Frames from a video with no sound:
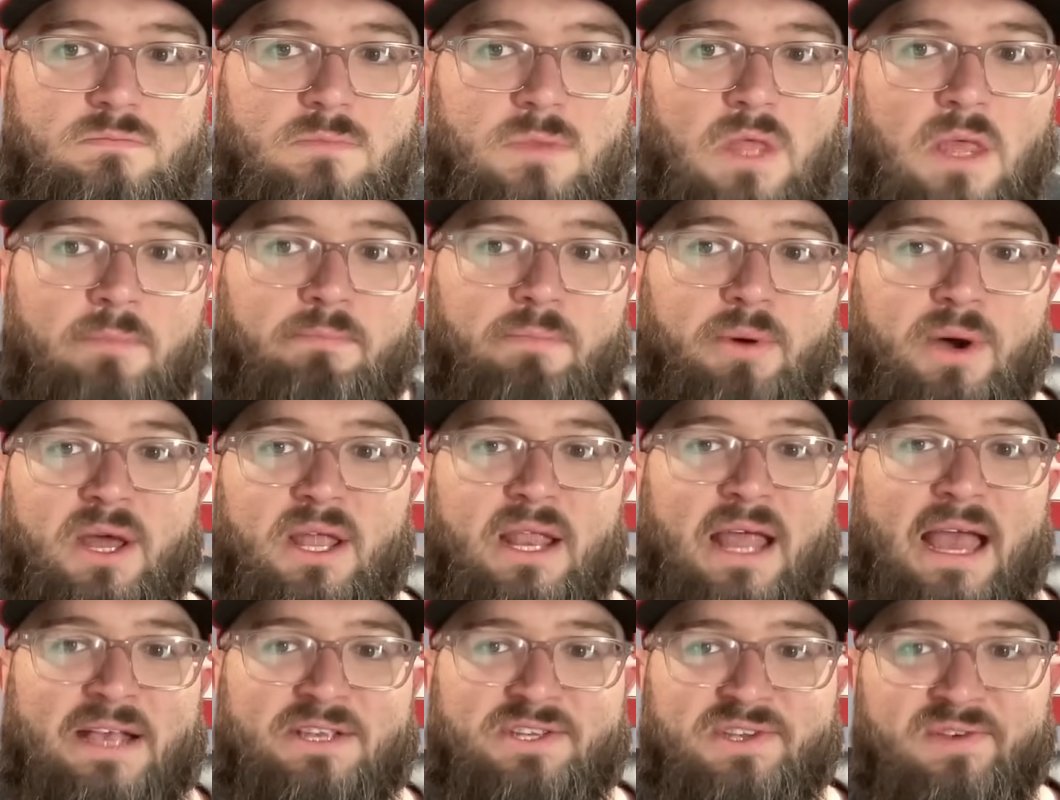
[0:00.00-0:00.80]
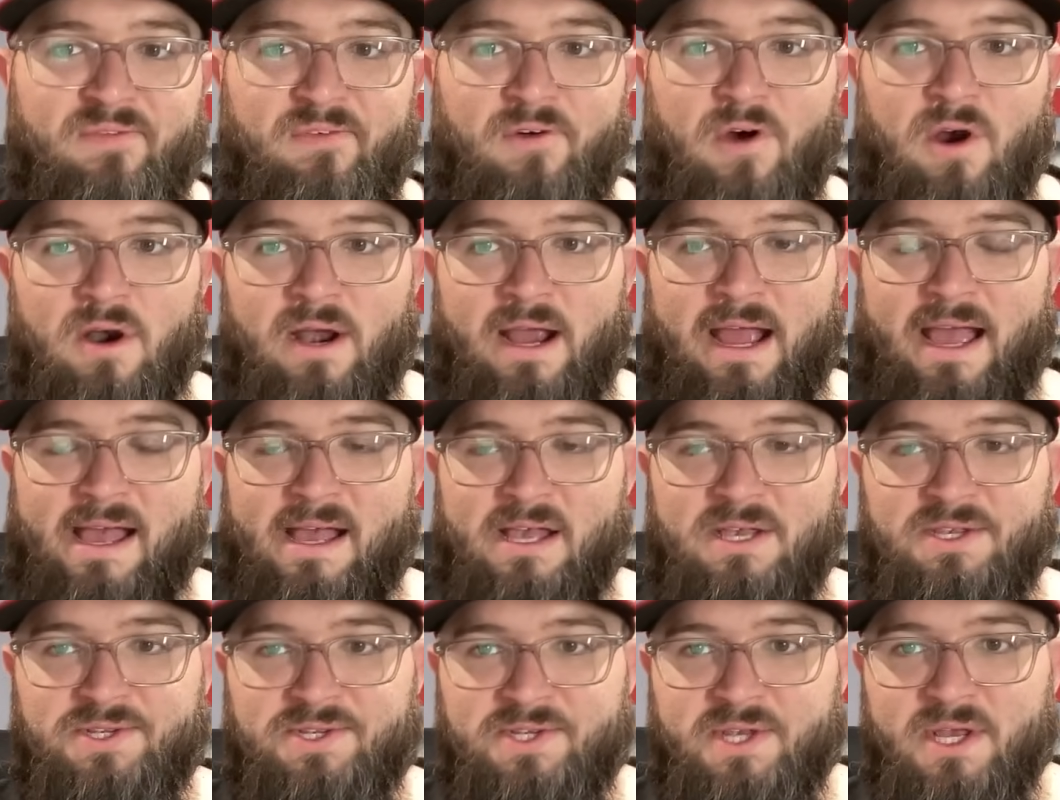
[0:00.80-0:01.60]
But as far
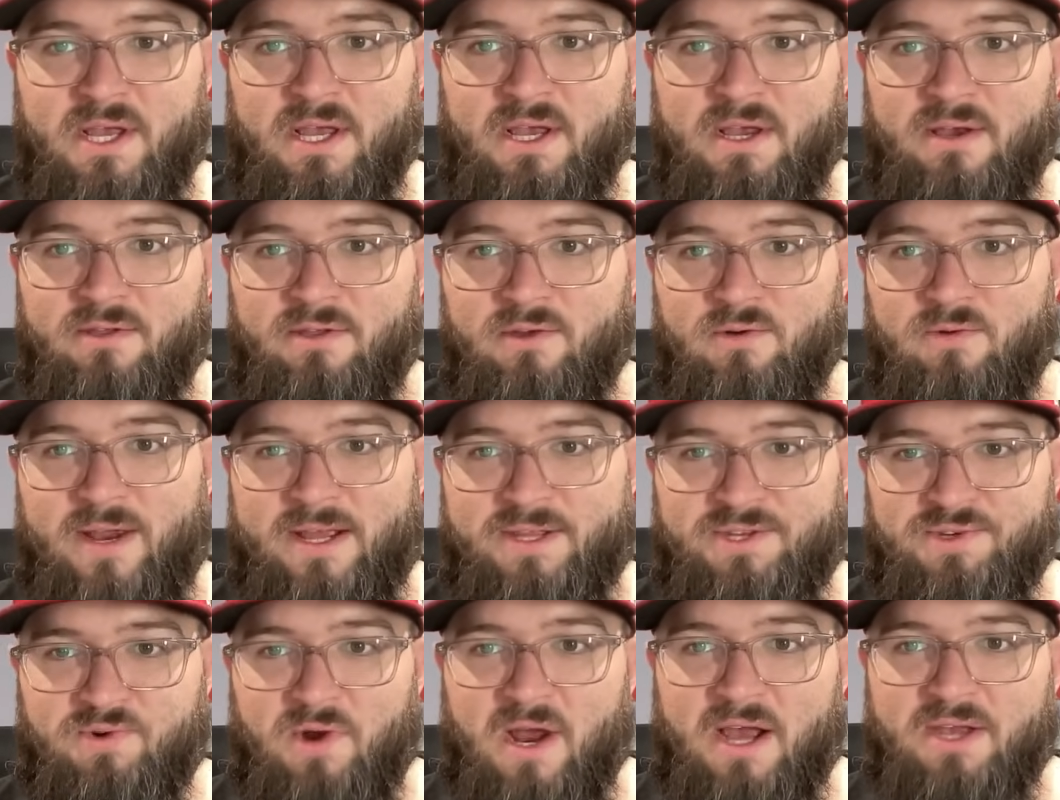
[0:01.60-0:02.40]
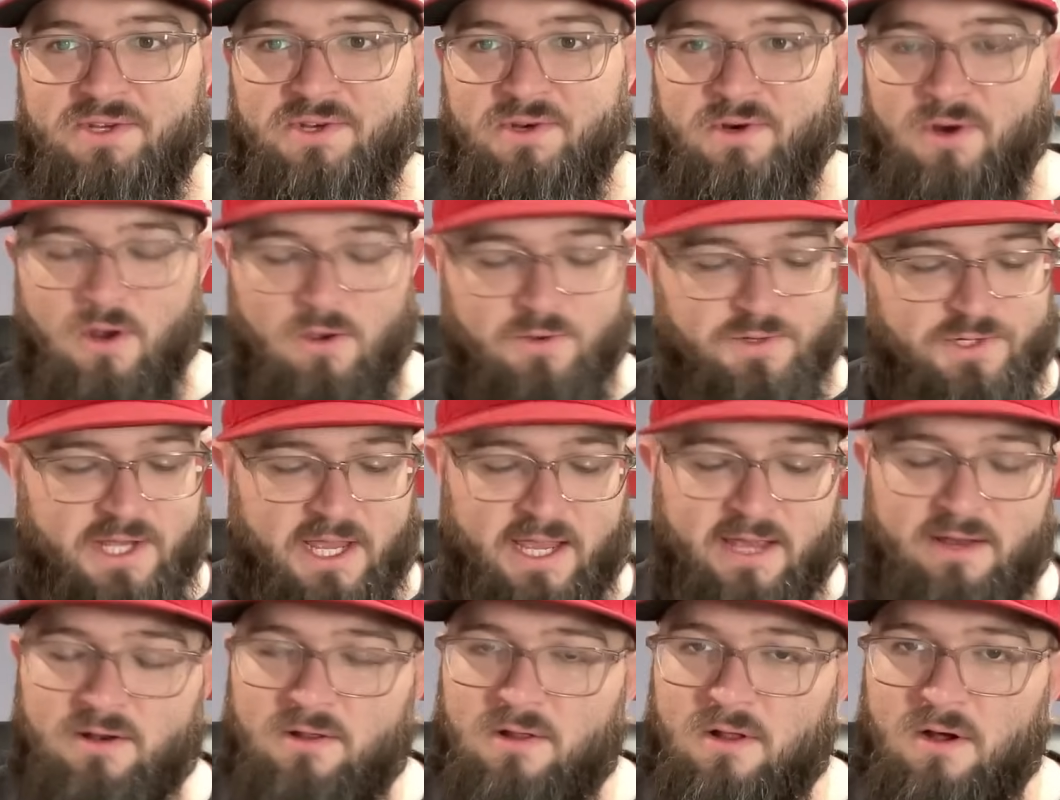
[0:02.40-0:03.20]
as the Reds roster goes,
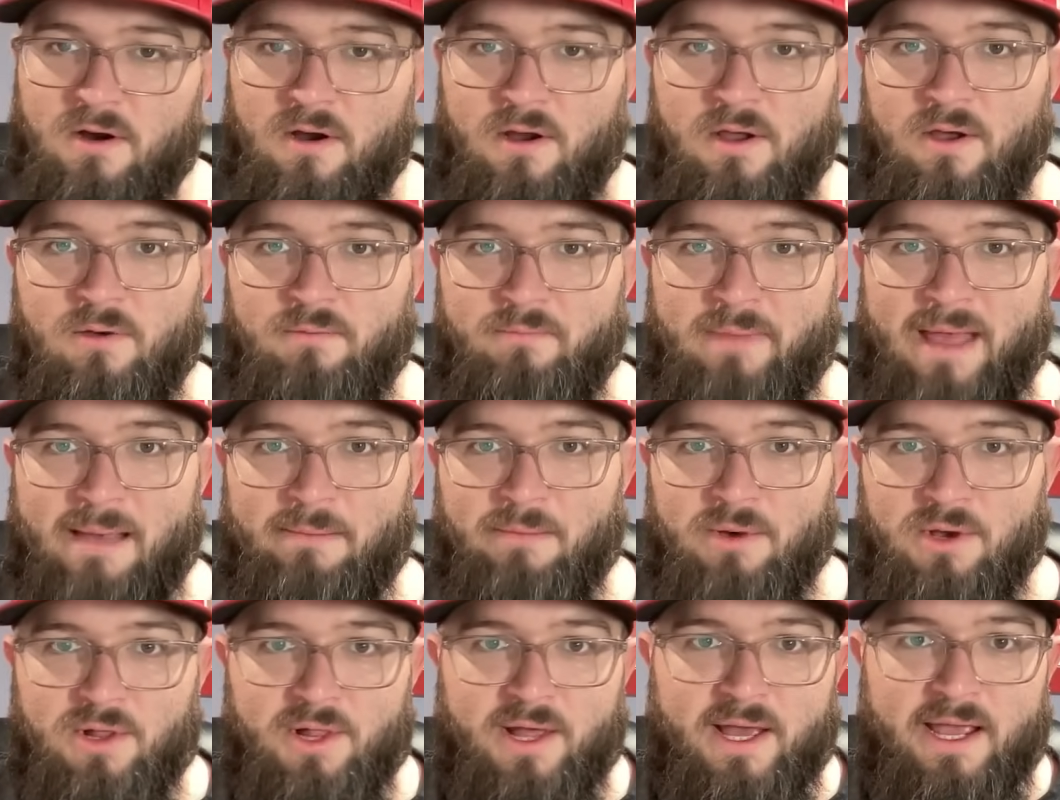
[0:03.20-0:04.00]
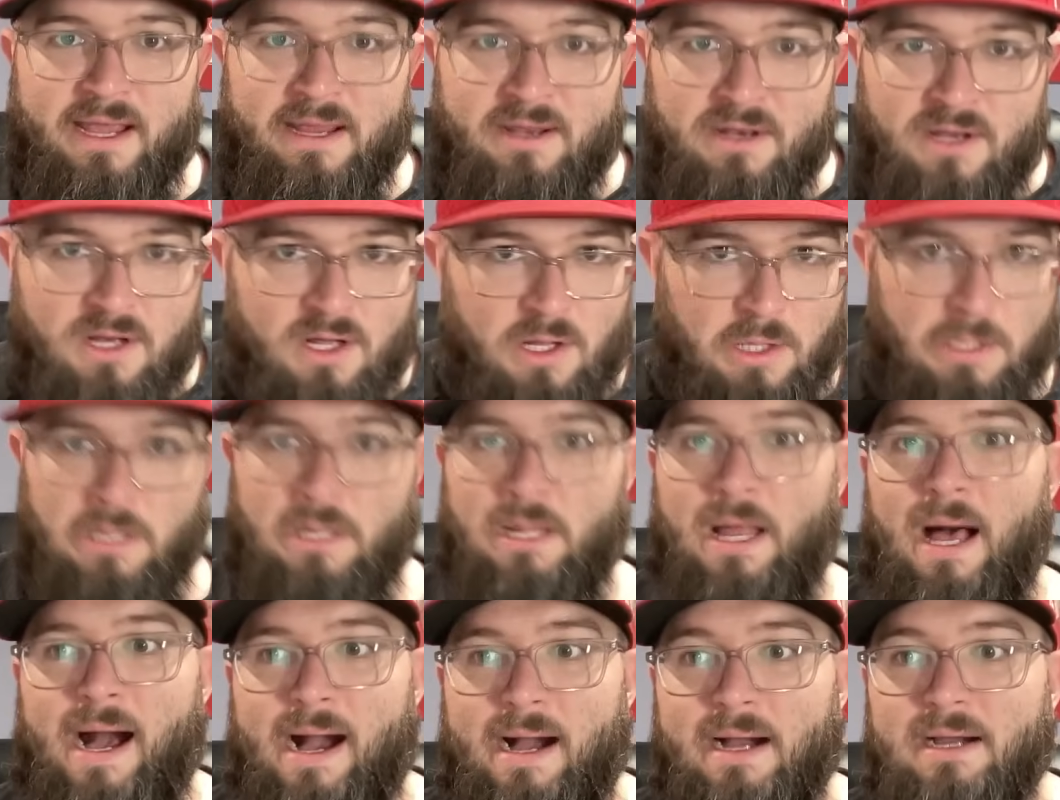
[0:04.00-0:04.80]
Candelario and Matt McClain
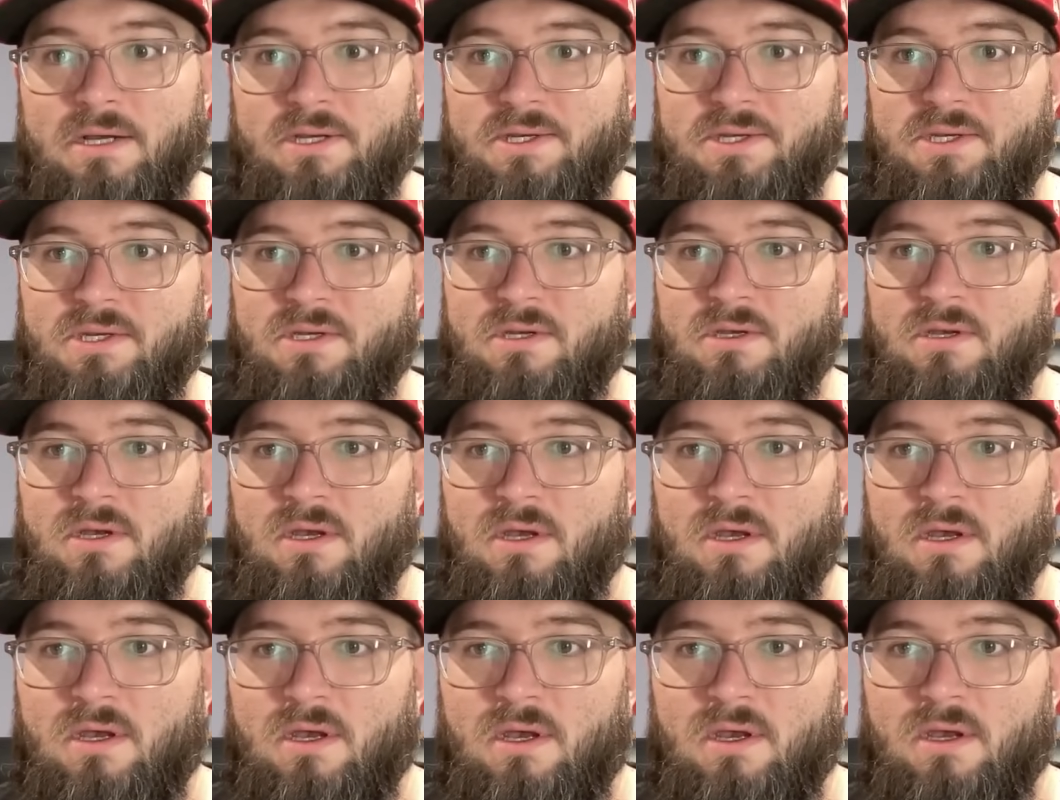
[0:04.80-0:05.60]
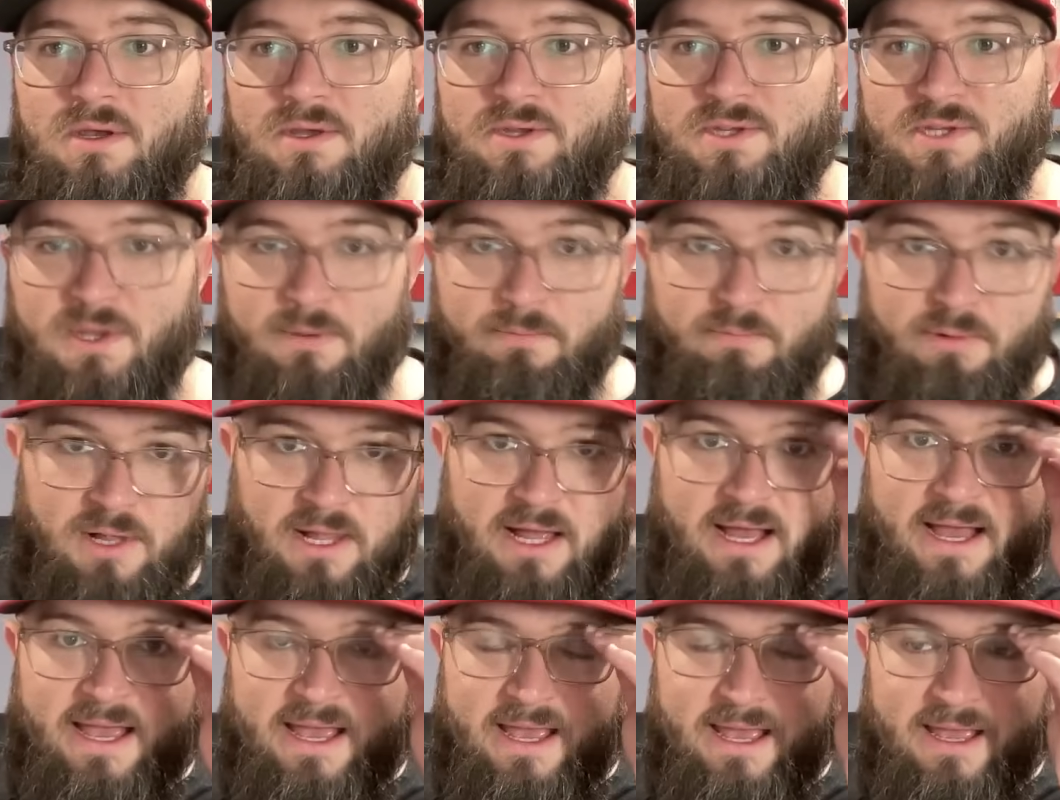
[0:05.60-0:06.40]
locks to
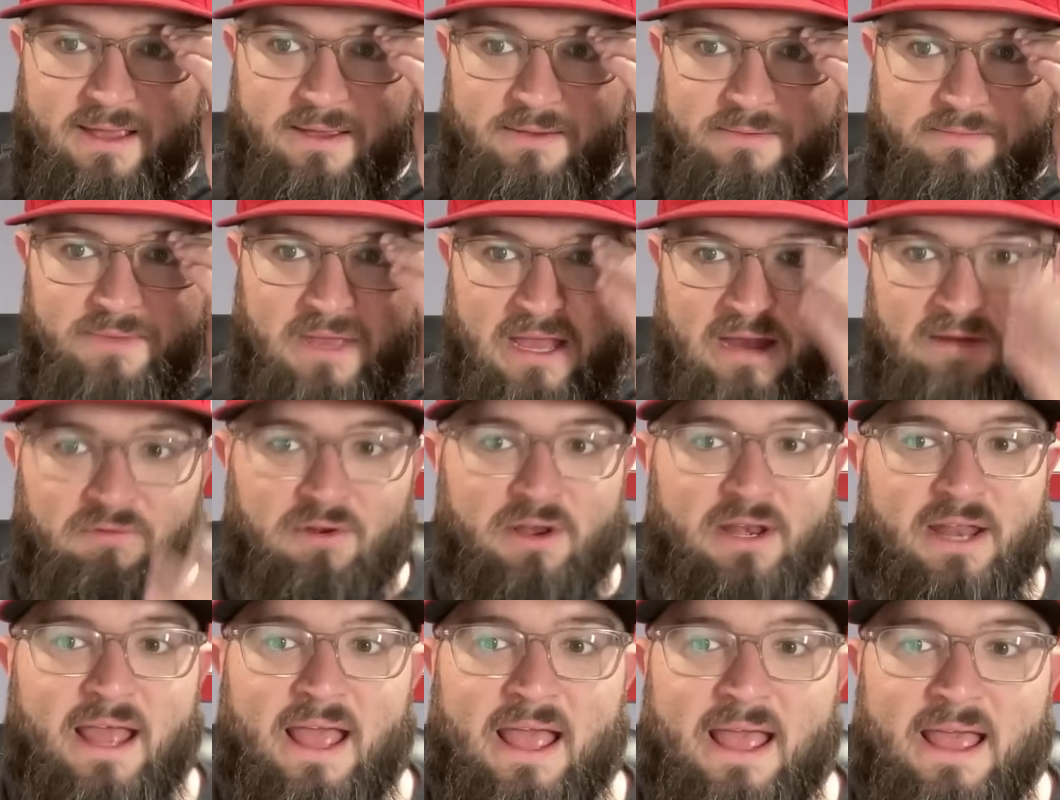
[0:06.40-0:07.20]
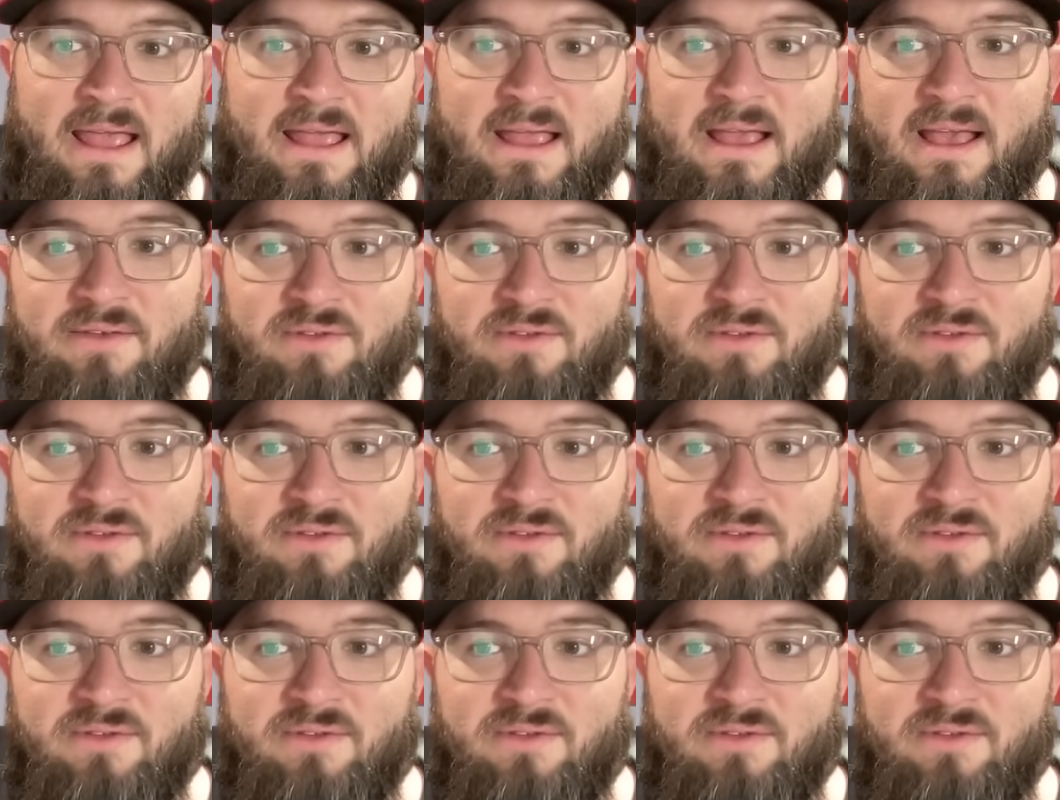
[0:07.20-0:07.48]
play every day.